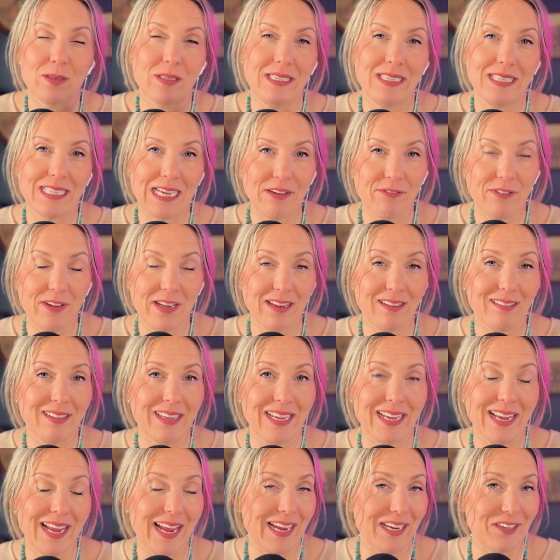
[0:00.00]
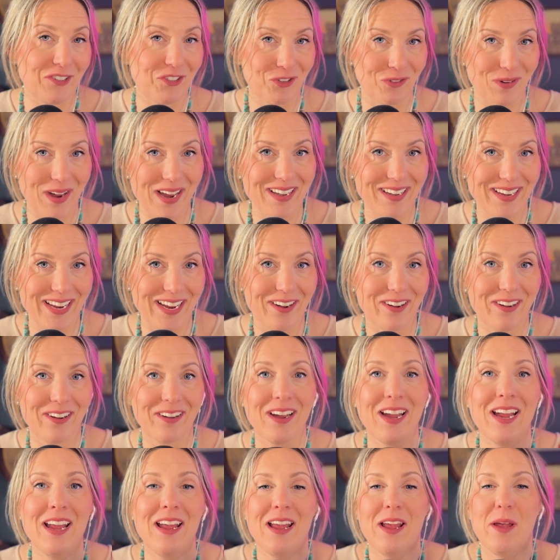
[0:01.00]
definitely a trend here
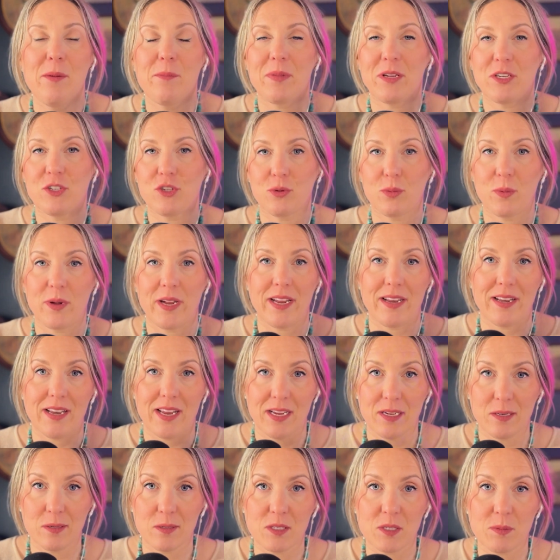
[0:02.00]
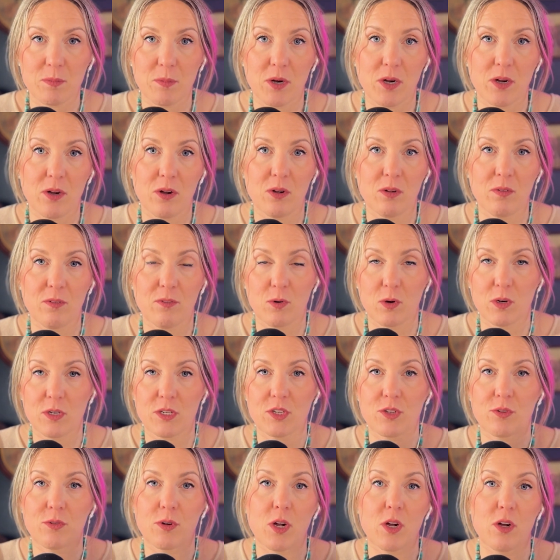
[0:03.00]
between Hillsboro,
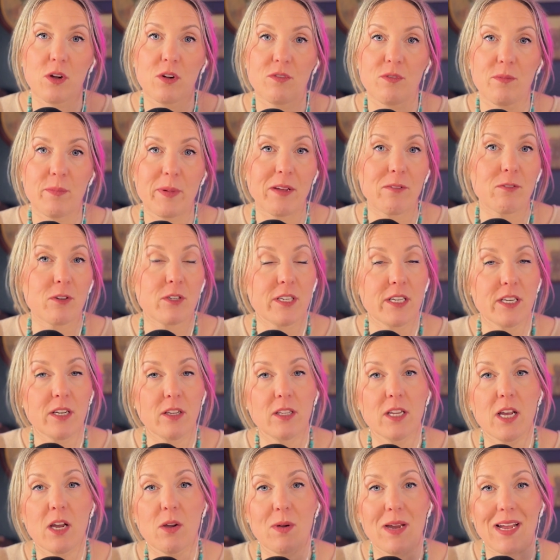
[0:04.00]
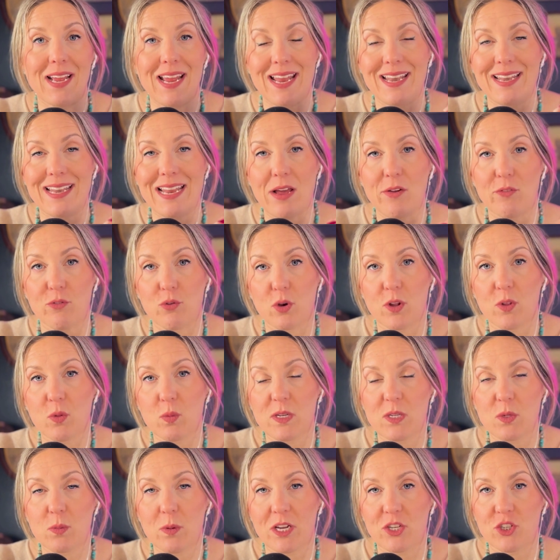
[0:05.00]
Forest Grove, Beaverton, Aloha, and now
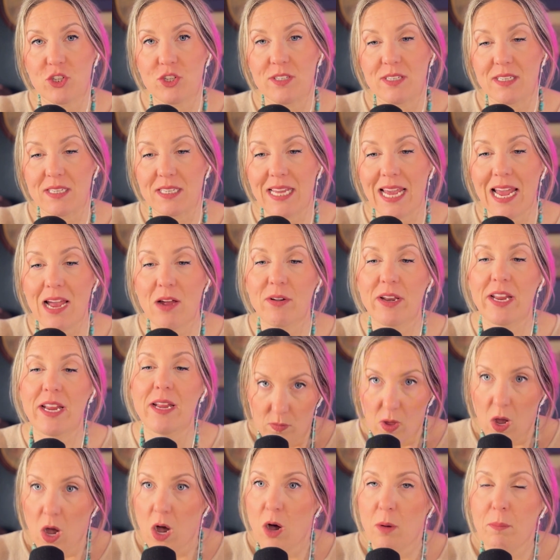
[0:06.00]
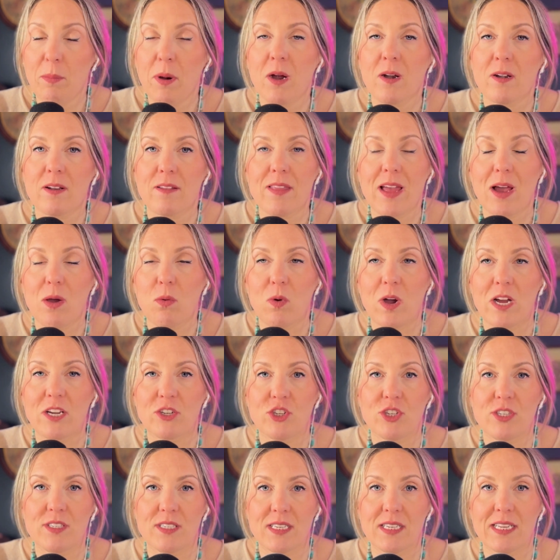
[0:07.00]
Northwest Washington County, all part of that
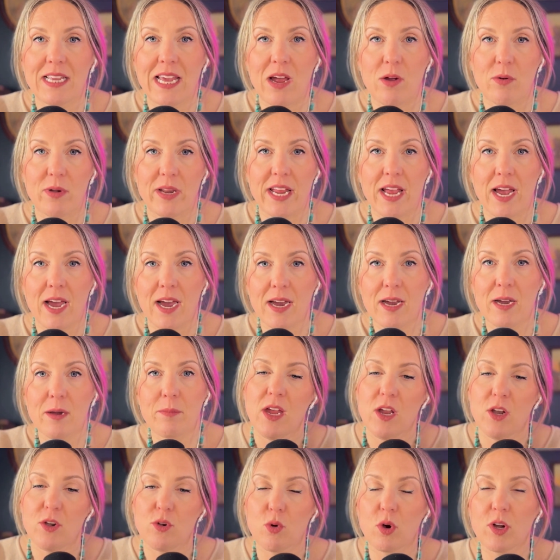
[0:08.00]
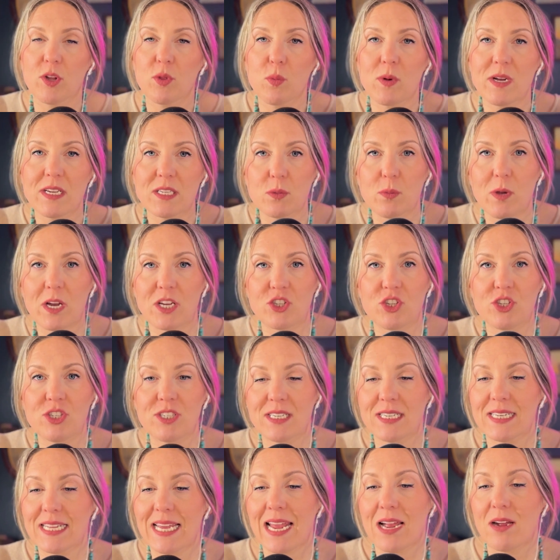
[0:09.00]
Washington County hub. Northwest
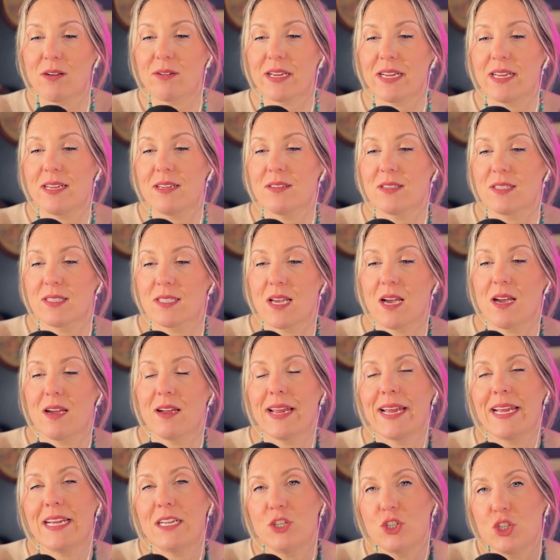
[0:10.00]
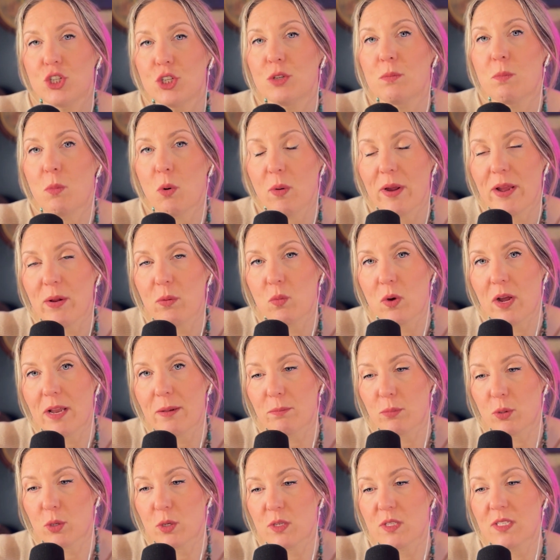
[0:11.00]
Washington County saw a
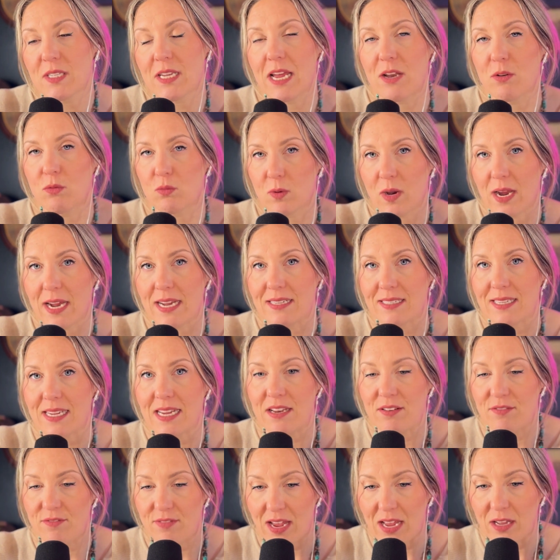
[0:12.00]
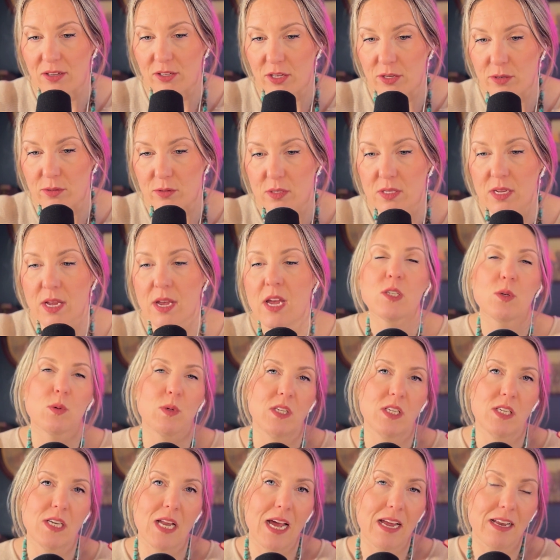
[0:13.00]
2.1% rise in values.
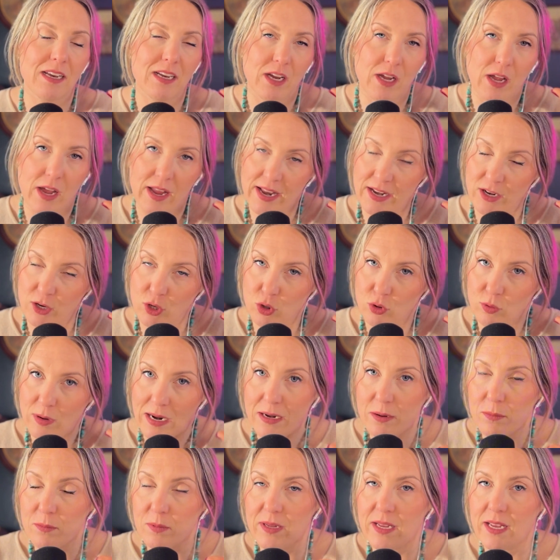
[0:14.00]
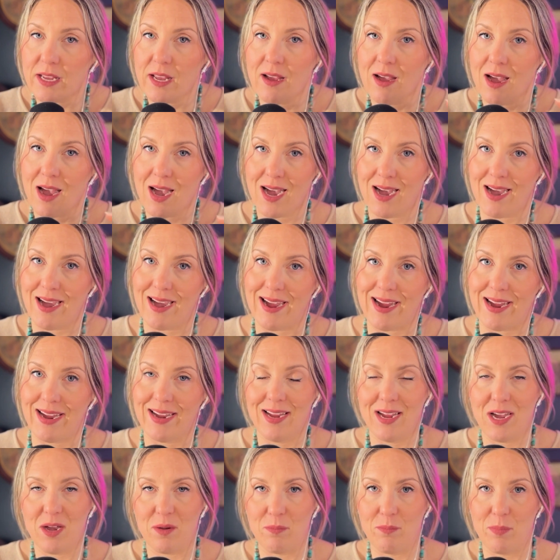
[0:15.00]
It's not incredibly high
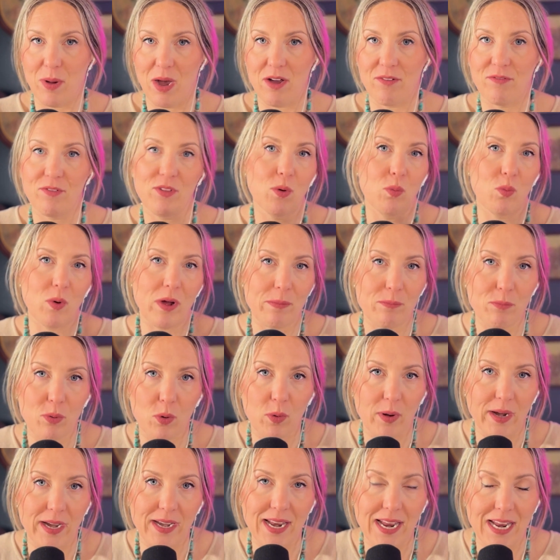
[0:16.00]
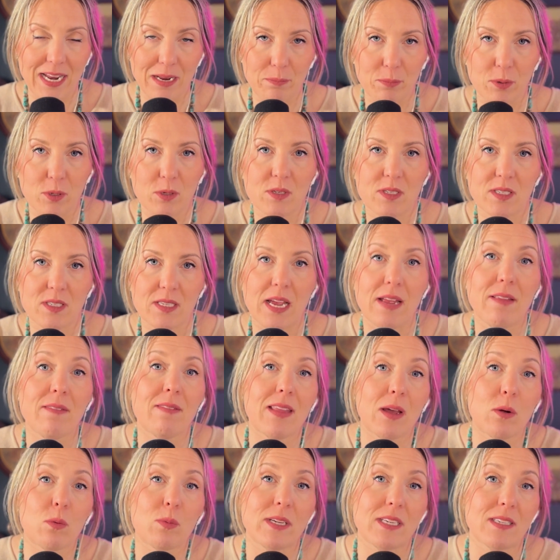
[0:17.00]
above the 1.8%
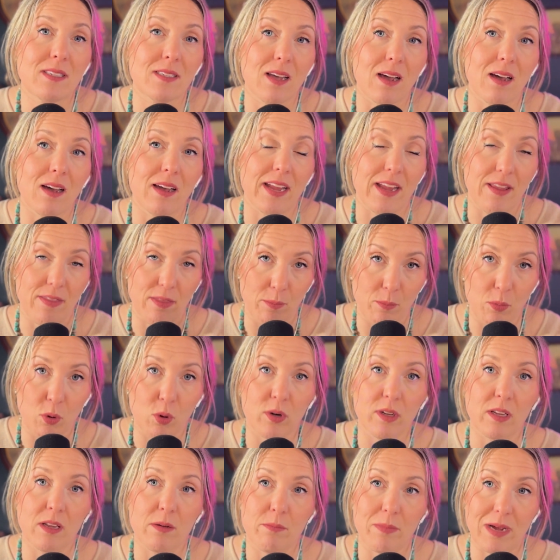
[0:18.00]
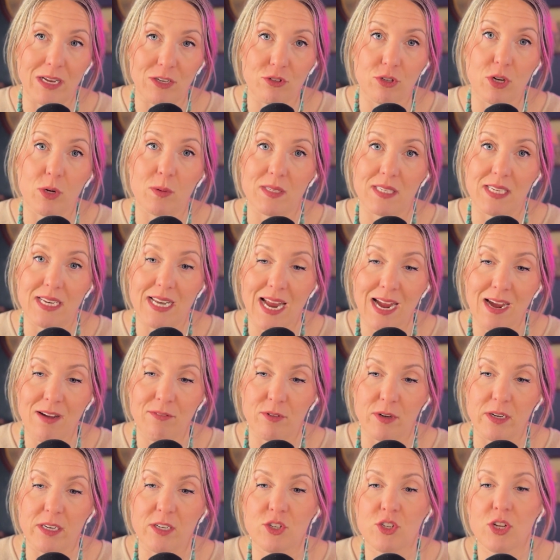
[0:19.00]
that we saw in the Portland metro as an
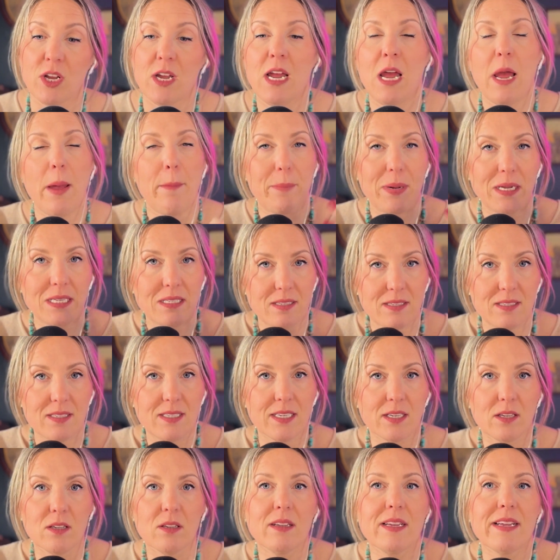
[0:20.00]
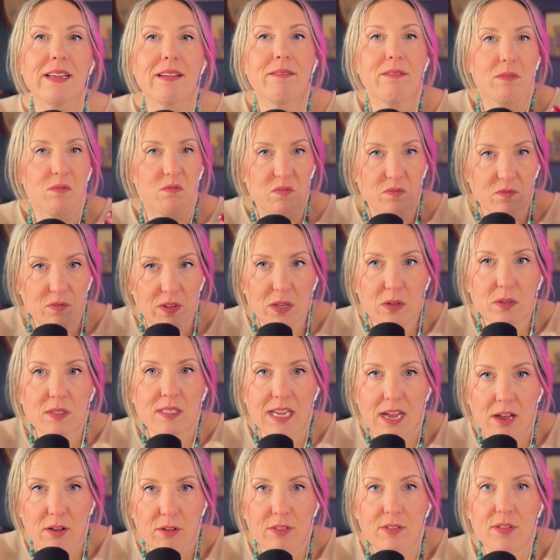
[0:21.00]
average, but still feels
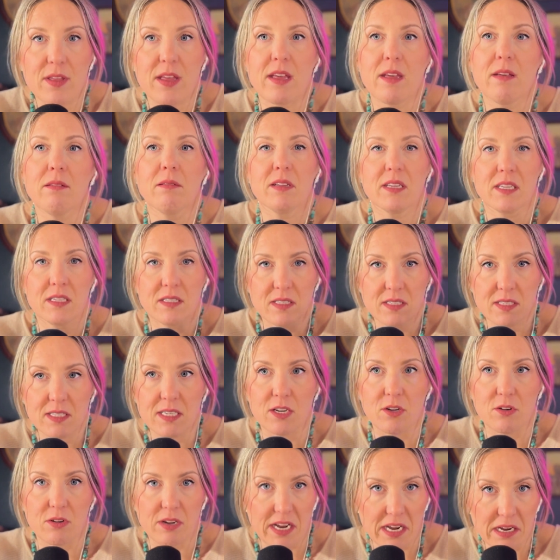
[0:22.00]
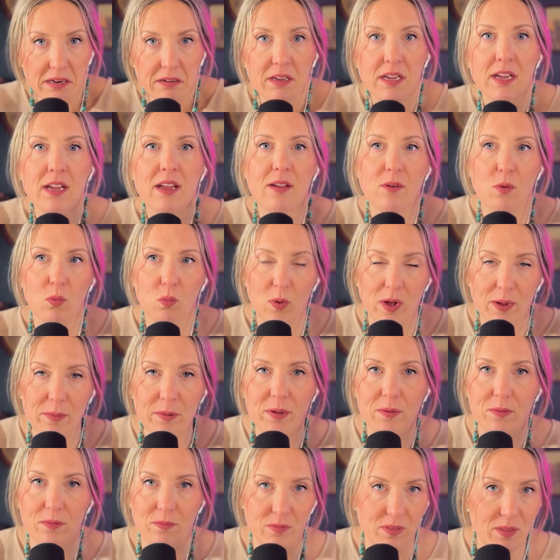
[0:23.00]
healthy considering
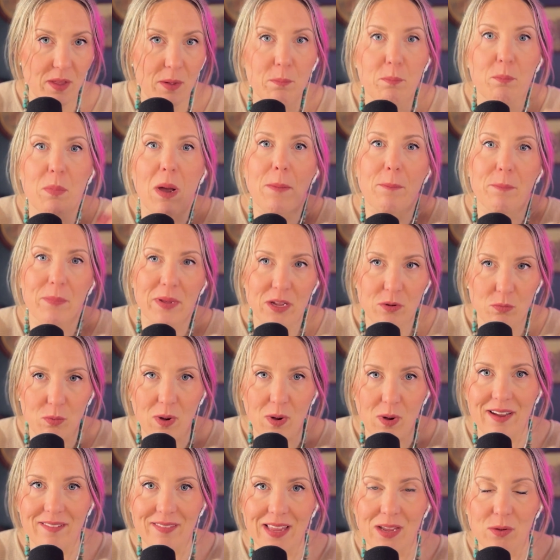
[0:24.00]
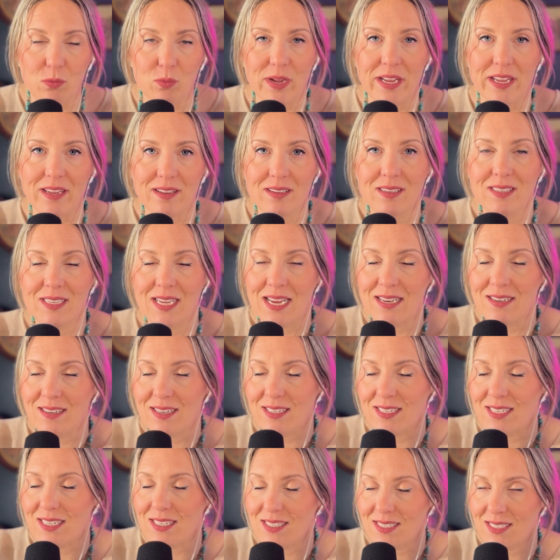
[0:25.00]
what the bumpy ride that we
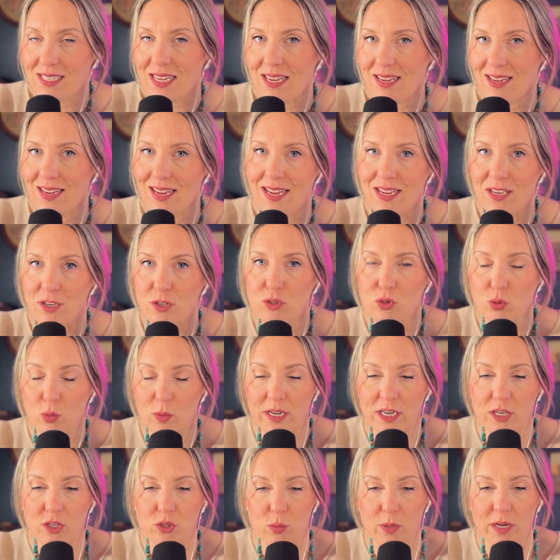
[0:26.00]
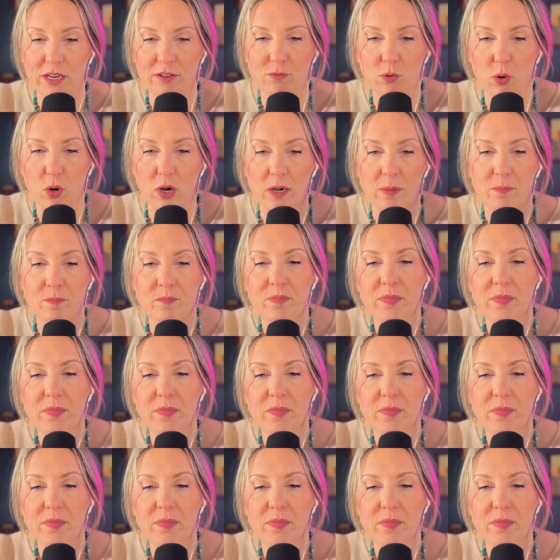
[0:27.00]
tended to see in 2024.